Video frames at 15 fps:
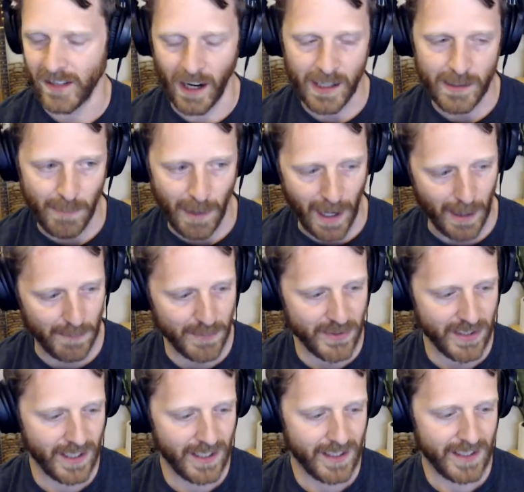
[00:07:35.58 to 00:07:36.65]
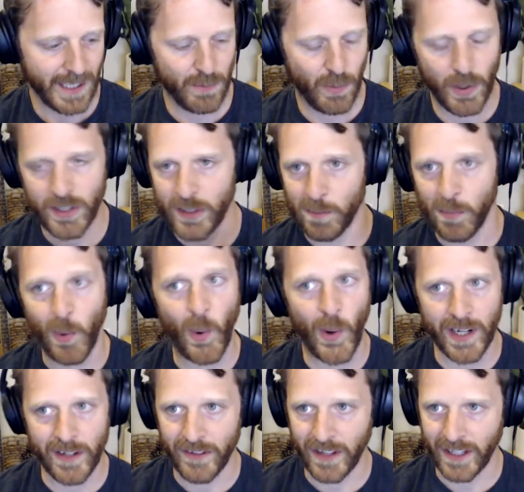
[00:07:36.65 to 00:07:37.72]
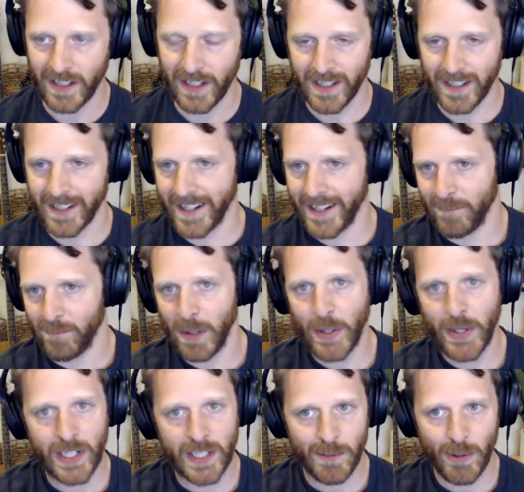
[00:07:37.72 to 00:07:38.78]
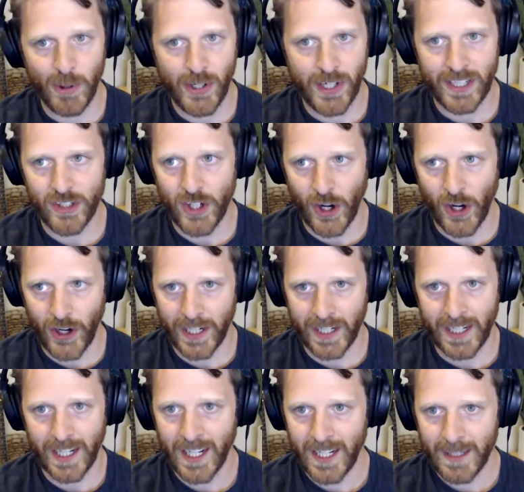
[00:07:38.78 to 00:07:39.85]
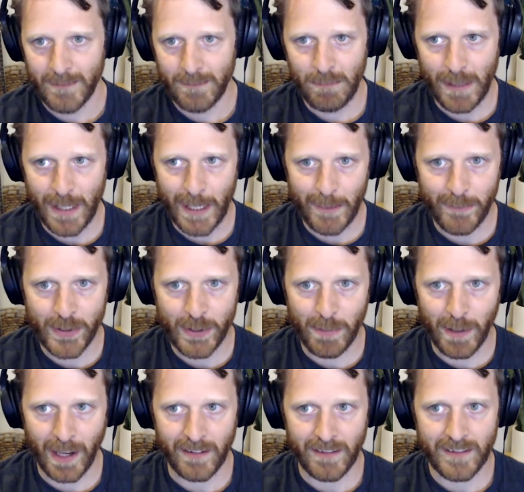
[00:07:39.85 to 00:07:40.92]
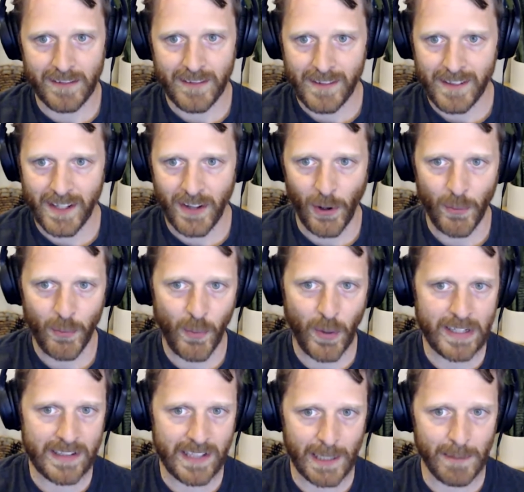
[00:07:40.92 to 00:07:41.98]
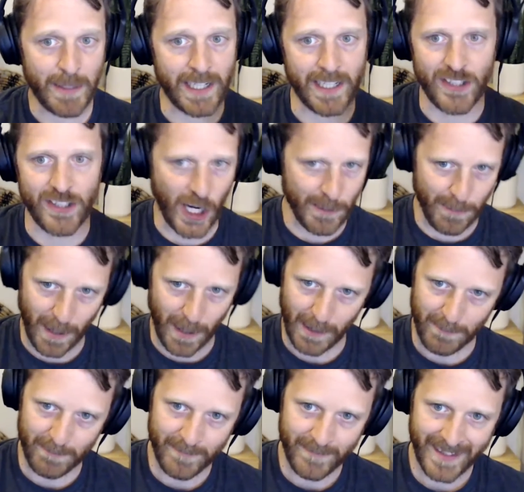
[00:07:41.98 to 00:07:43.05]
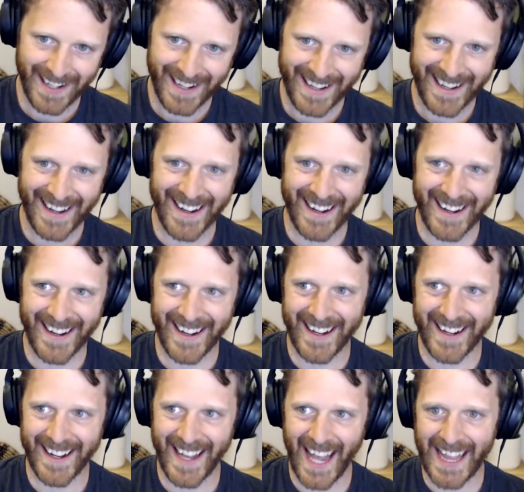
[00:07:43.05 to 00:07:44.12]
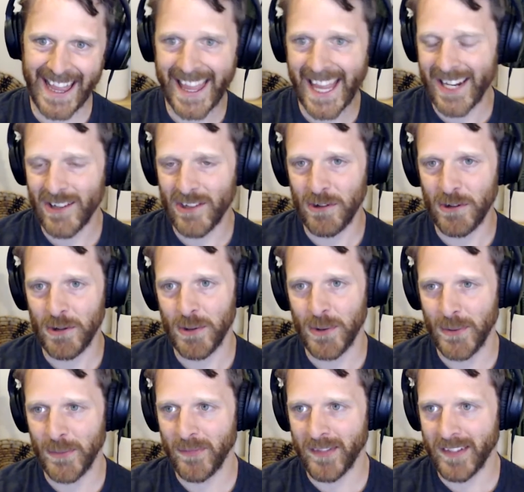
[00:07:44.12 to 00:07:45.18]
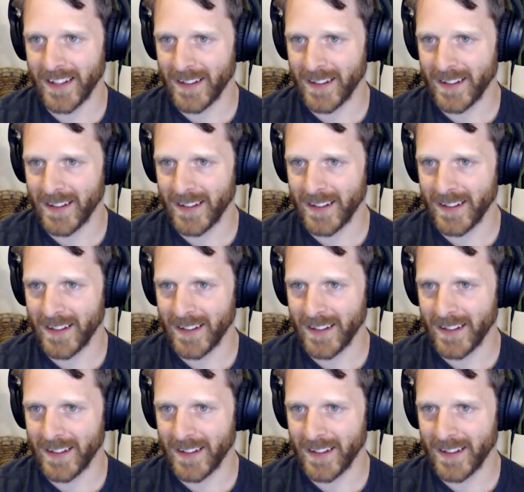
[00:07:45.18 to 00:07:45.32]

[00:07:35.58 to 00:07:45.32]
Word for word: dog moms like what is the point of like building a community sharing memes about you know what it's like being a dog mom uh, and then you